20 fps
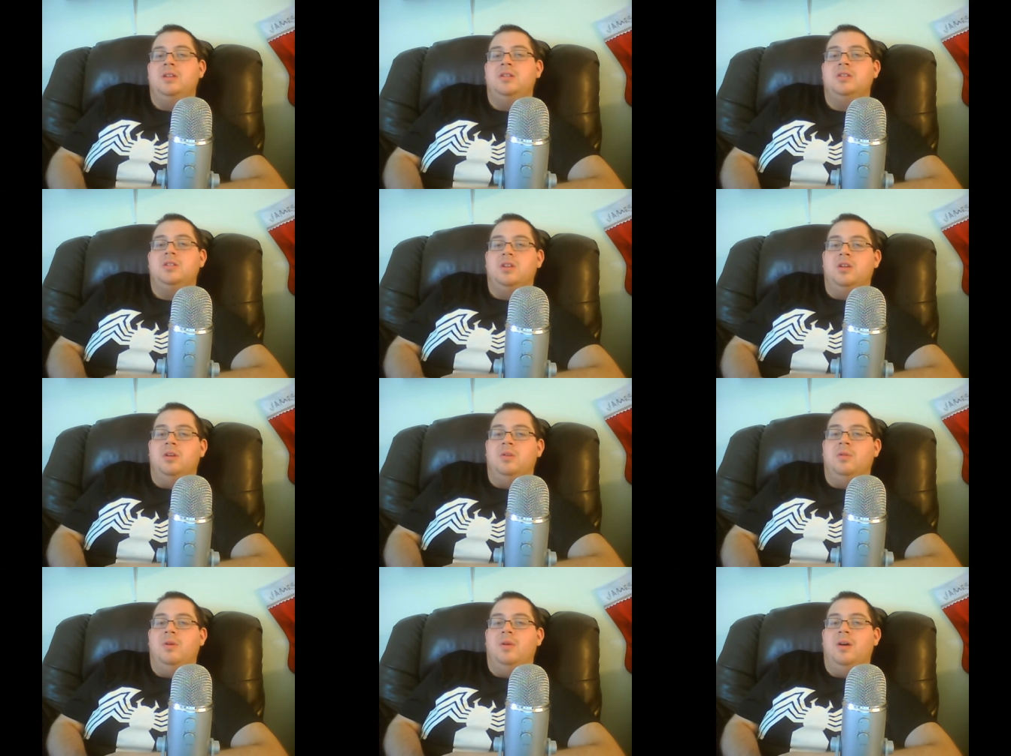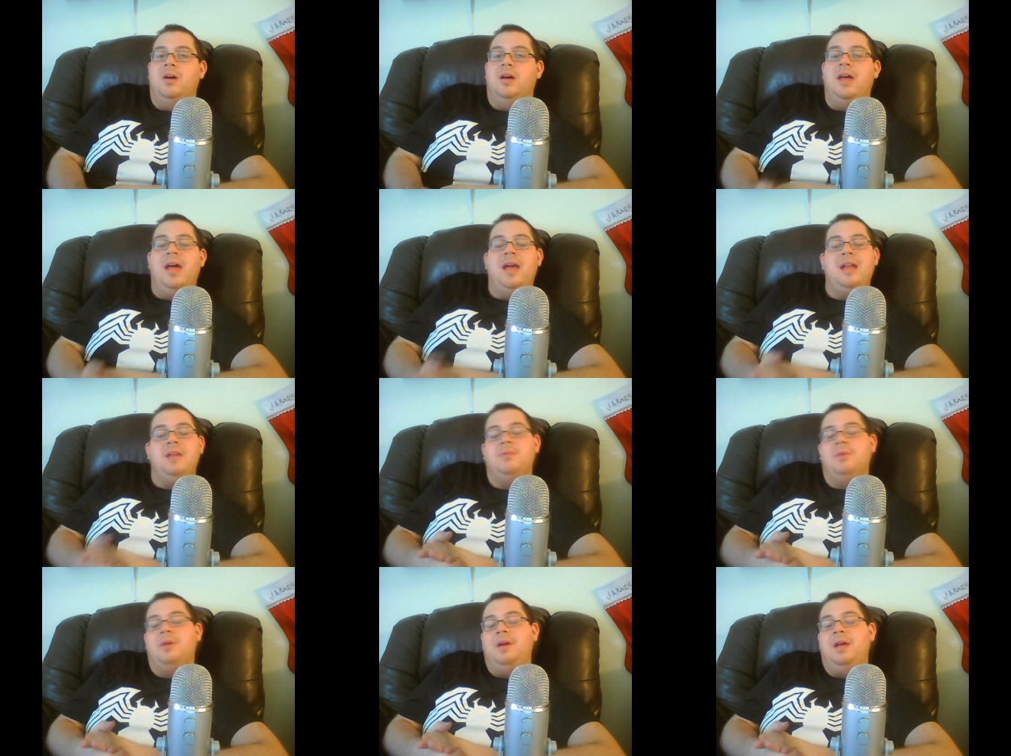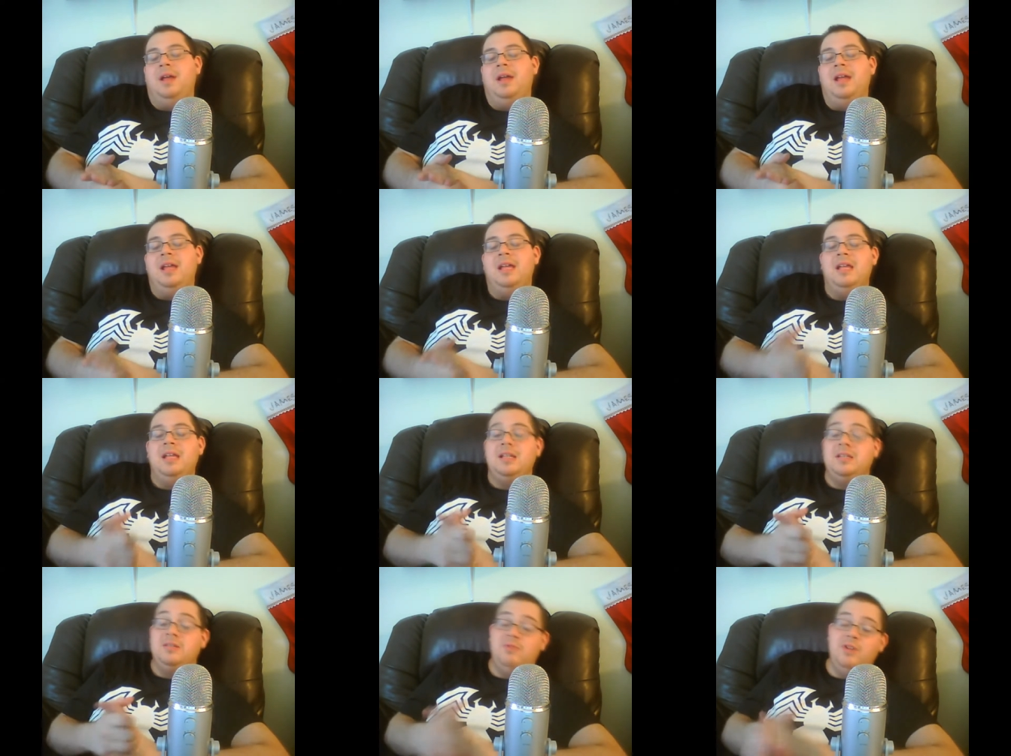So, uh, anyway,
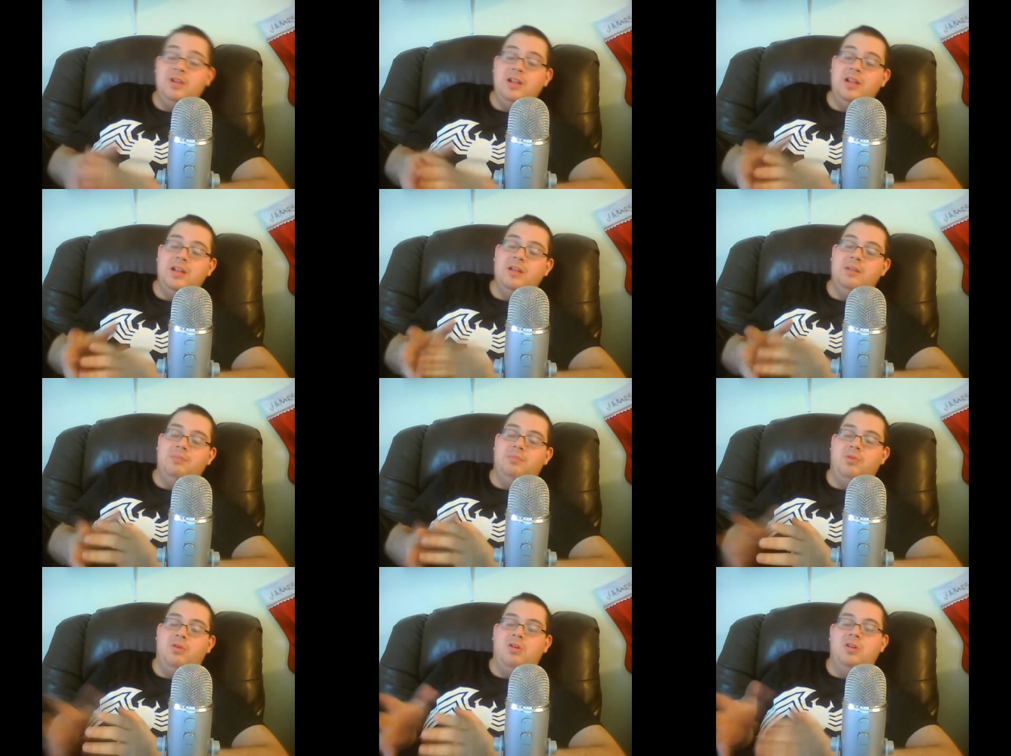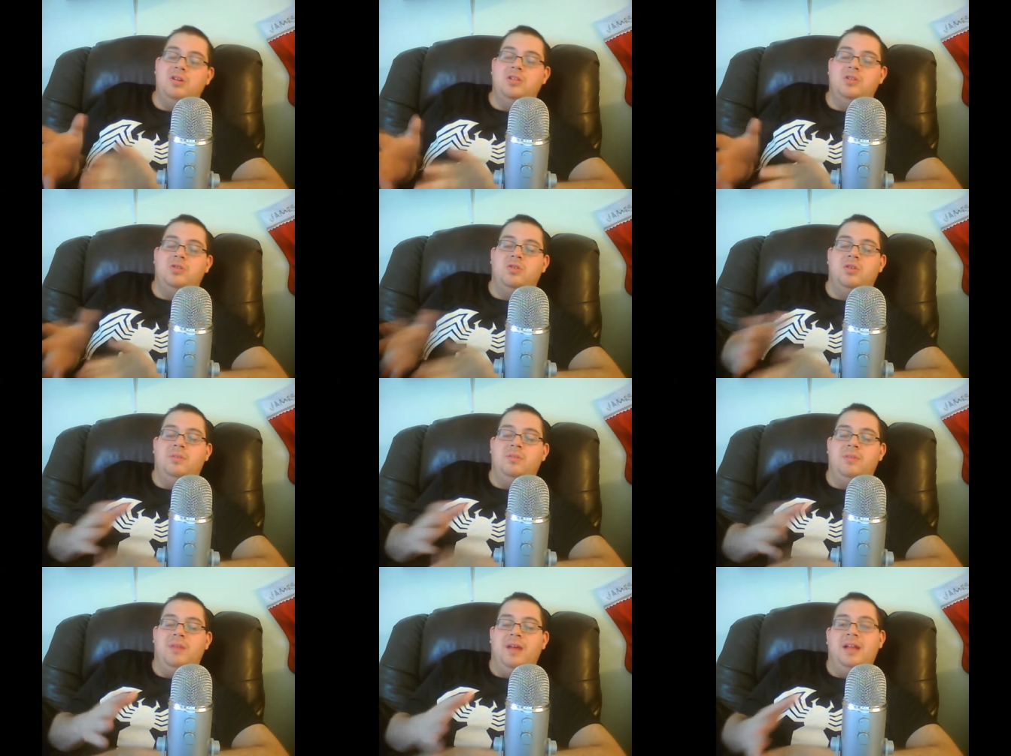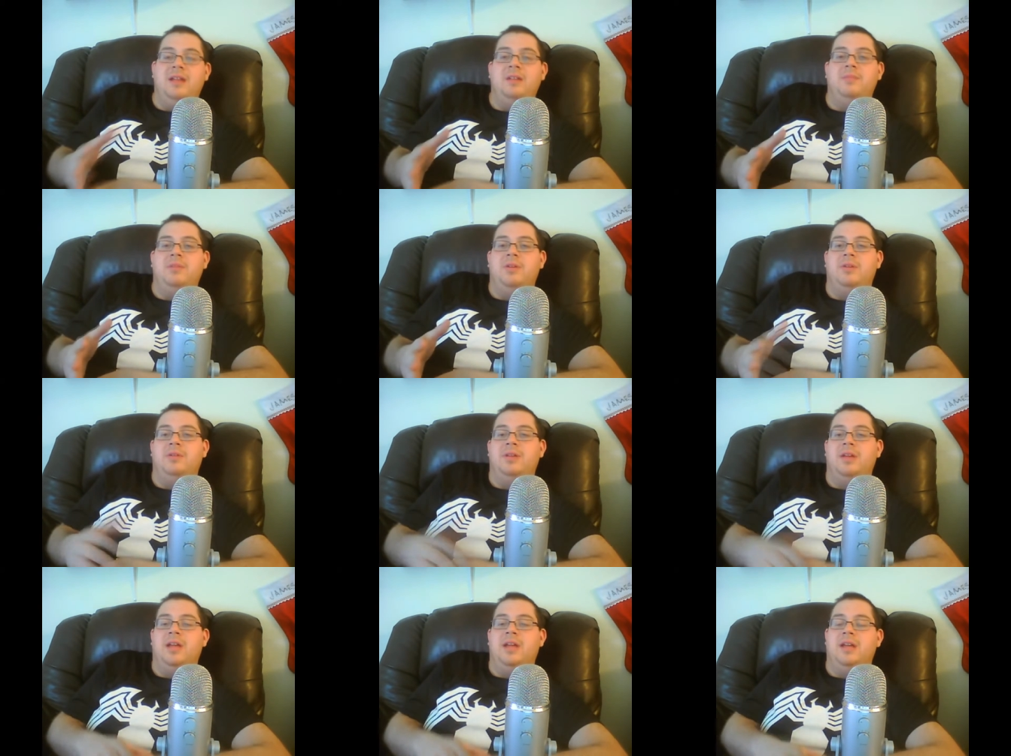it, it's really a broad story about
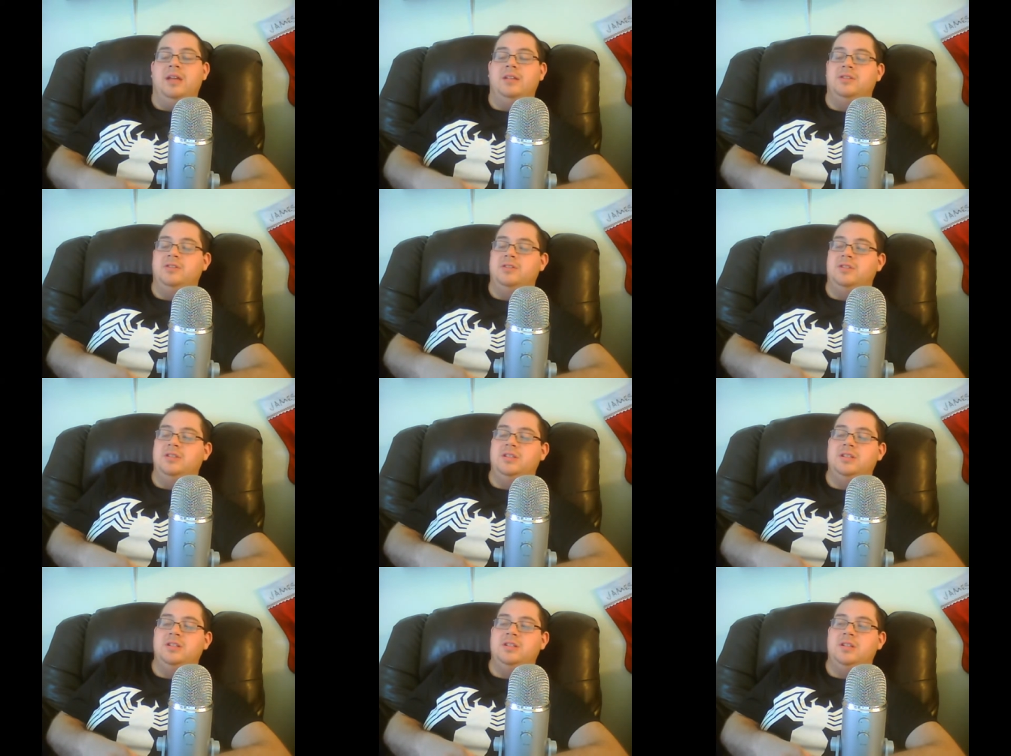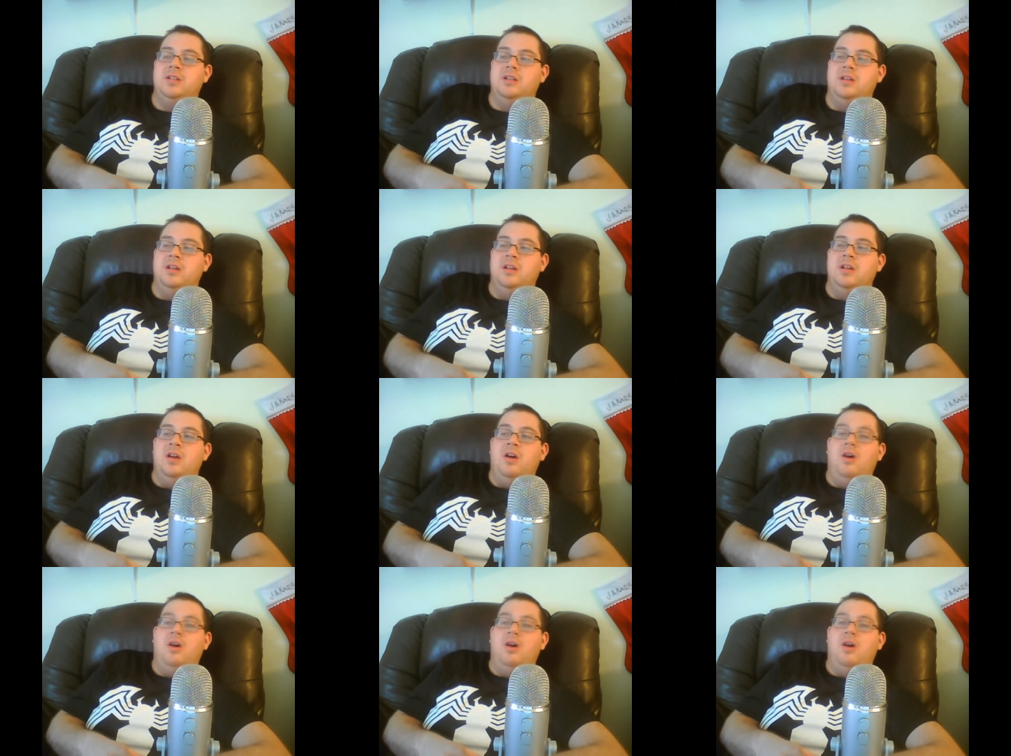anybody with cancer. It's just a